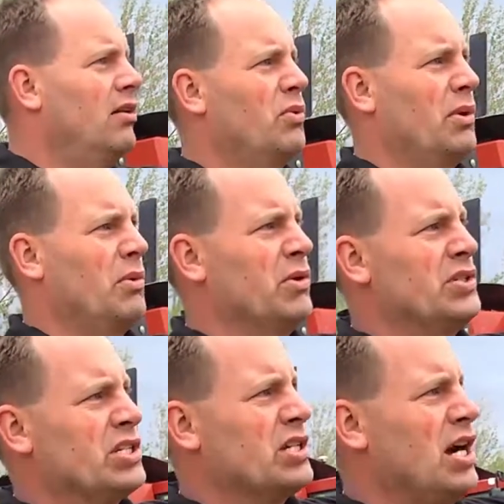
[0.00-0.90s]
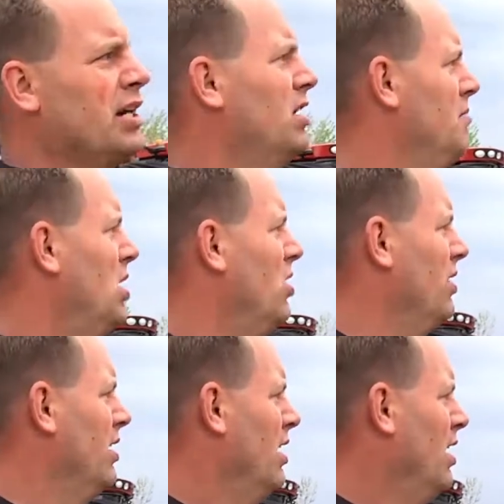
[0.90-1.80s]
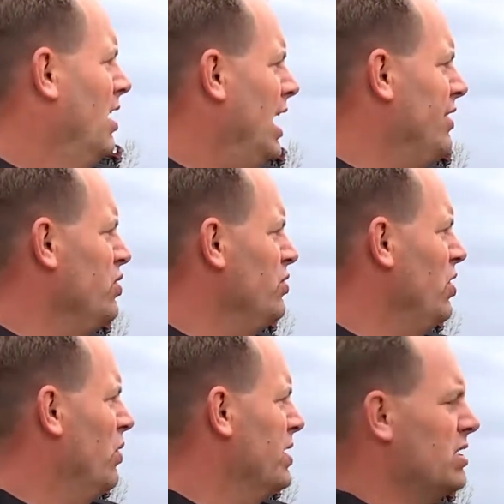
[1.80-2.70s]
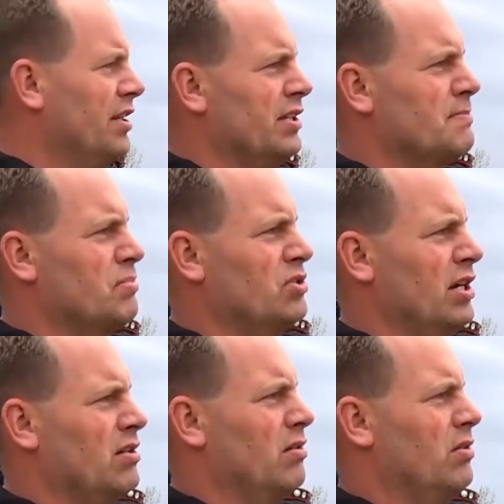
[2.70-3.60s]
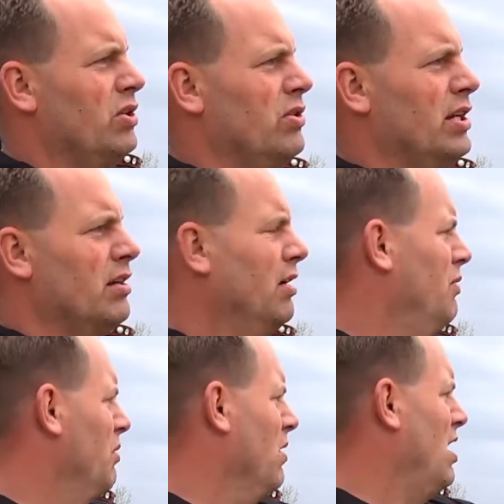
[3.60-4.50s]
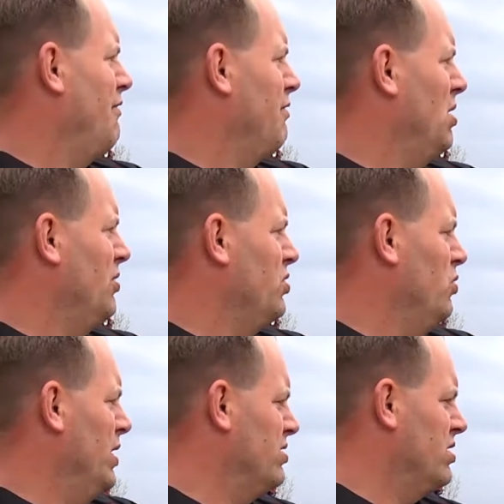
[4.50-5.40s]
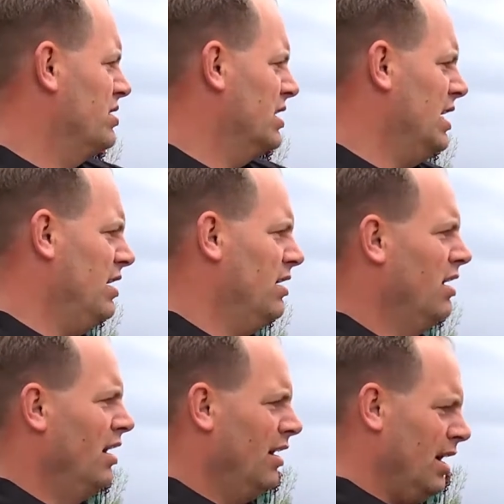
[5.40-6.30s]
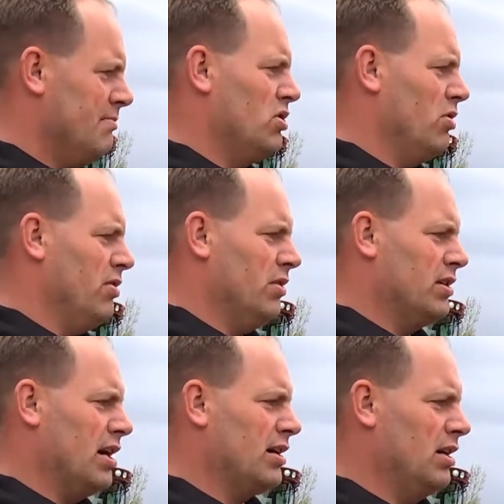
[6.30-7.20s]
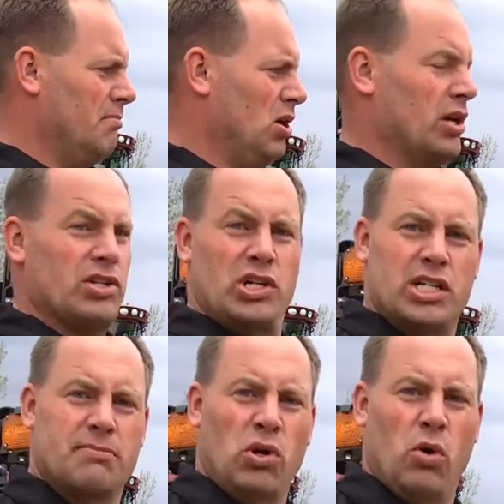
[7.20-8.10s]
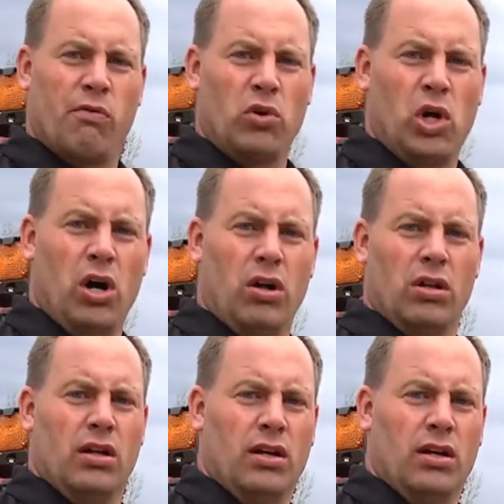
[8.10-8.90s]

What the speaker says: what we were just talking about, I do notice on this particular unit, we're off about 2 inches again. I'm sure they're talking about adjustment overall,